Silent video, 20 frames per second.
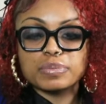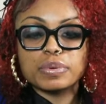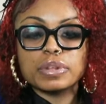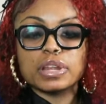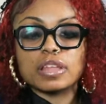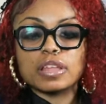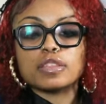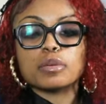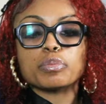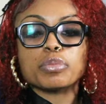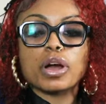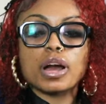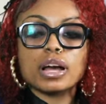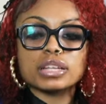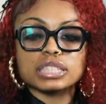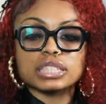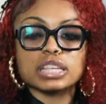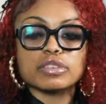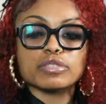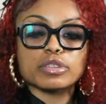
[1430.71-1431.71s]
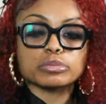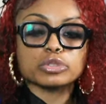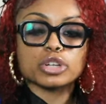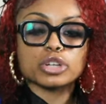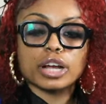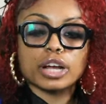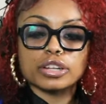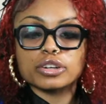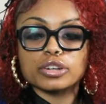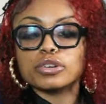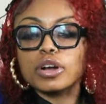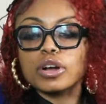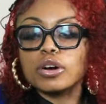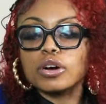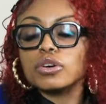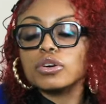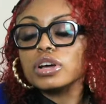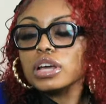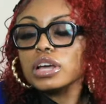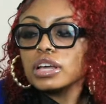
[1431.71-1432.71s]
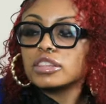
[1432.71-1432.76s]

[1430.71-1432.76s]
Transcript: But in the process of them trying to grow,